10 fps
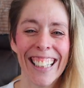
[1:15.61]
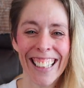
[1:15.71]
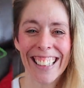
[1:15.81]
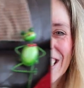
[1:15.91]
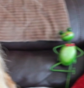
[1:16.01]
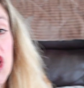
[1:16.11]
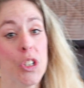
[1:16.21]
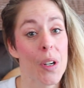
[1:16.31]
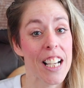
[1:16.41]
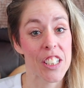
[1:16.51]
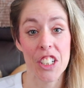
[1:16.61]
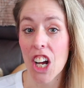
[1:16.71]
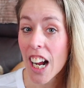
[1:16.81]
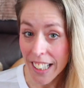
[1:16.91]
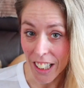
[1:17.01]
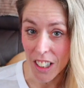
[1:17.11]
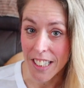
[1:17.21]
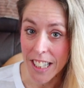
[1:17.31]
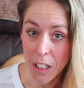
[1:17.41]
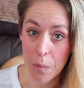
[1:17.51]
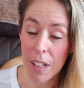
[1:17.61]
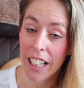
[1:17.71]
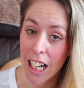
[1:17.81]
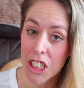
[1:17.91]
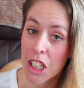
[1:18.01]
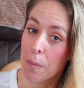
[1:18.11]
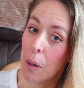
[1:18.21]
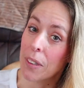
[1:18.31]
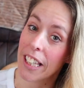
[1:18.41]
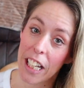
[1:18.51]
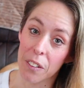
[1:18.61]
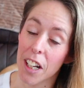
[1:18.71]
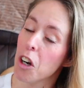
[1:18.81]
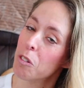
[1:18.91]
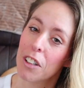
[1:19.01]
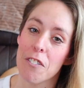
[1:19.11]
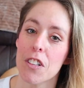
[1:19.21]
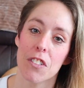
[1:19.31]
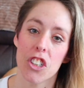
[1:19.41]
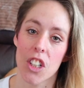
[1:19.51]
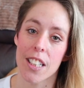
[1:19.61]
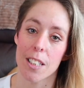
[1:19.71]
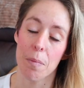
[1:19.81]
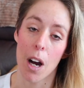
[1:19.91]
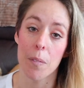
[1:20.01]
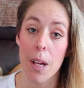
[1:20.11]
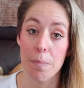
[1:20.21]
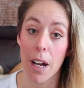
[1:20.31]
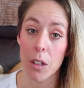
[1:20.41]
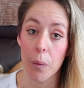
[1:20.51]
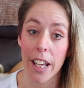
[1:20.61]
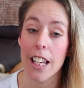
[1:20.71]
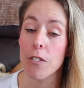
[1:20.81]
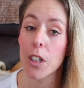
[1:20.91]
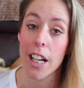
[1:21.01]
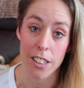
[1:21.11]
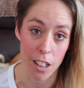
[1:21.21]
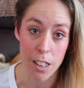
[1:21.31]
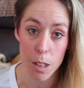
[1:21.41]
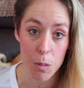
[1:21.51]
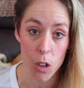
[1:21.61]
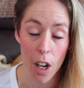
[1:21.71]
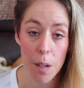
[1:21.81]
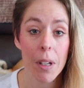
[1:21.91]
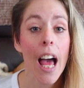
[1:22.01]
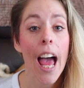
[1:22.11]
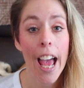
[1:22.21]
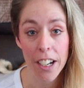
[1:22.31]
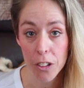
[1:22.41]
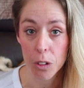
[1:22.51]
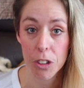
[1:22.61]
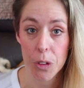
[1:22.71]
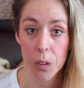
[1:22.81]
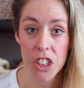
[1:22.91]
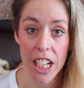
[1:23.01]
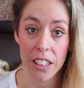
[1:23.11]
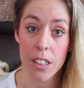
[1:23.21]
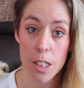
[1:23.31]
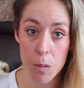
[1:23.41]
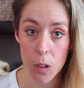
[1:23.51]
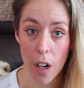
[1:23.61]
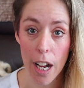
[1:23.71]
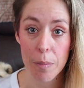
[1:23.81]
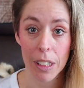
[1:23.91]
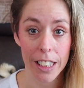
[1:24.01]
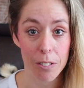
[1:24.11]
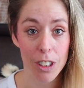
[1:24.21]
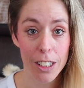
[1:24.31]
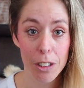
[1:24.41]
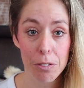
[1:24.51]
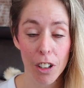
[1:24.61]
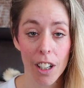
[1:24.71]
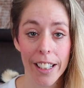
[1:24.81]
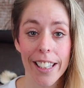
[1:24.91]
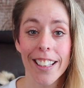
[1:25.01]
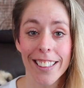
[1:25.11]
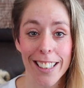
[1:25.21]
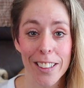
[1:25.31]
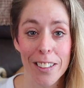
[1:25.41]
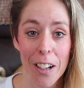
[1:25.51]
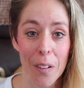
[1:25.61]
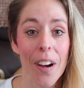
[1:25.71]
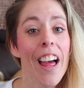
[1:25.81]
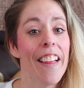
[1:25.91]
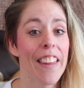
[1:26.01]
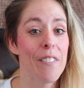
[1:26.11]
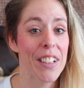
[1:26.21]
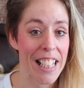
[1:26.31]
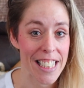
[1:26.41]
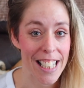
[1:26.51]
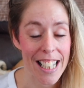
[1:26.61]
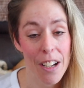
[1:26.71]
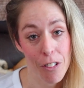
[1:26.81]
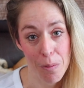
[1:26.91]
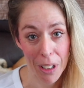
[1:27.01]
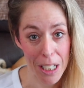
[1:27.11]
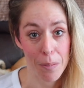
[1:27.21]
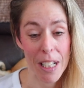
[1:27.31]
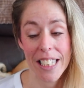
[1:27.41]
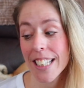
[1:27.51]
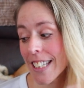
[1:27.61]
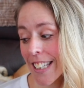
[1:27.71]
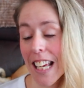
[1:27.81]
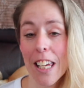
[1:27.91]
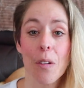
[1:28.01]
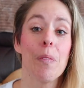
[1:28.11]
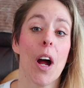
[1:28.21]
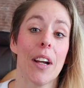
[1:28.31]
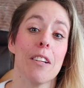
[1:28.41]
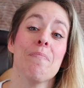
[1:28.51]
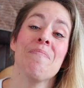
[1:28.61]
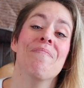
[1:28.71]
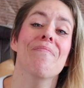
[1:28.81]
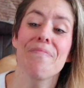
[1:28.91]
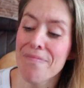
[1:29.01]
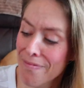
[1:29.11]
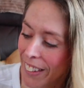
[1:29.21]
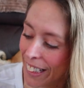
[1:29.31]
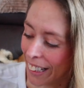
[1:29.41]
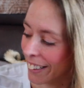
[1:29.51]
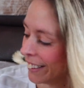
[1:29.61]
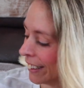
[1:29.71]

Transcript: But you guys are not here to hear me gush about Kira over at 50 Shades of Mom. And by the way, if you guys aren't subscribed, head on over to her channel, subscribe, leave her a little froggy, and let her know that Vanessa from Randomness sent you. All right.